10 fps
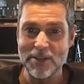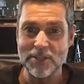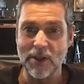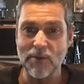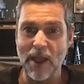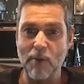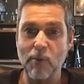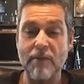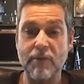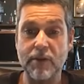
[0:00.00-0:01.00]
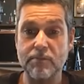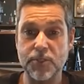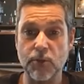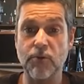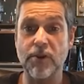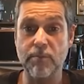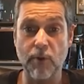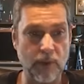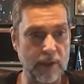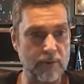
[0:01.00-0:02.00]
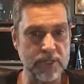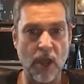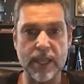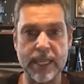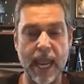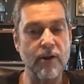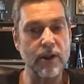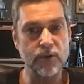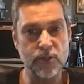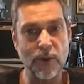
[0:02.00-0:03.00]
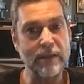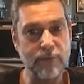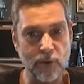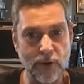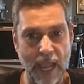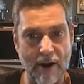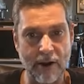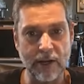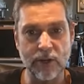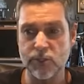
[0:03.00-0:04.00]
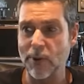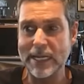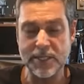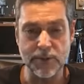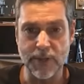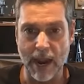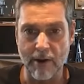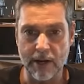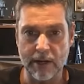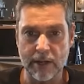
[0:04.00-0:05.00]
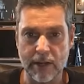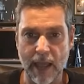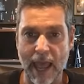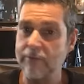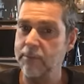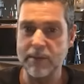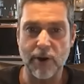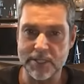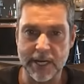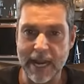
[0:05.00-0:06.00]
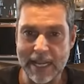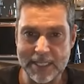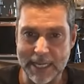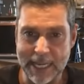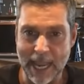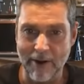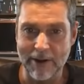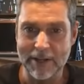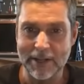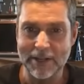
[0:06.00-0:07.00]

So whatever jewelry you bought, whether it was 9 karat or 24 karat, 22 karat, everybody priced it at 18 karat